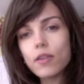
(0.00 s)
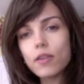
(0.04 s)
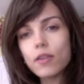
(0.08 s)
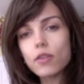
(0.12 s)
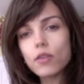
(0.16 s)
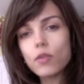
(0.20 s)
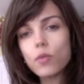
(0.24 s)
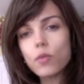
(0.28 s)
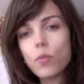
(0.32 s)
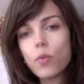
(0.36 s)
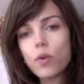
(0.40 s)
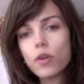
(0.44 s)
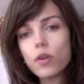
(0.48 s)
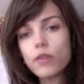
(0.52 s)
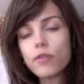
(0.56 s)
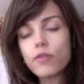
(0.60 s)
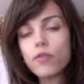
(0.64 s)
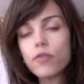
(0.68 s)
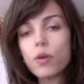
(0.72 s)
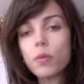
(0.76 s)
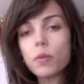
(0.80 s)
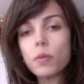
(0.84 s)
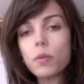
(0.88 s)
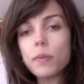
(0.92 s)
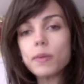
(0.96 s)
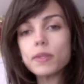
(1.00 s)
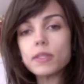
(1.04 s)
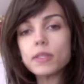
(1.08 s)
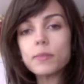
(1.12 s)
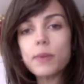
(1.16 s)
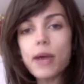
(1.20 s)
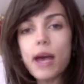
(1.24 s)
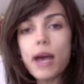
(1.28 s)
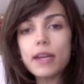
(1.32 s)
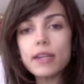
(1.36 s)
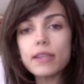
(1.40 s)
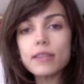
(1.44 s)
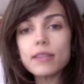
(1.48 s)
you want to form them into
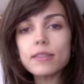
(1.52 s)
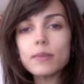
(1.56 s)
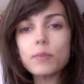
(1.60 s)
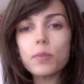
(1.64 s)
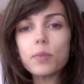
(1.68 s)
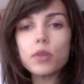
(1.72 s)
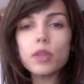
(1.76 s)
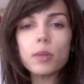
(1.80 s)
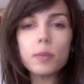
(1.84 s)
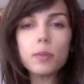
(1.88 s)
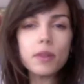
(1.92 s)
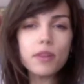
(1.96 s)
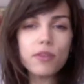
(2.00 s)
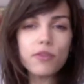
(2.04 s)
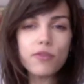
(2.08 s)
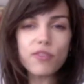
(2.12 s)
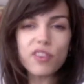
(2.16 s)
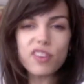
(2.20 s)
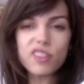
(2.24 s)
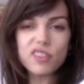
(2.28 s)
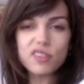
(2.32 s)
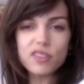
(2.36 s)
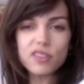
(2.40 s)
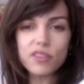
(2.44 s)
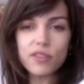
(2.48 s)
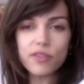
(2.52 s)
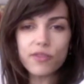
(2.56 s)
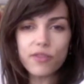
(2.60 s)
patties and put them in the fridge to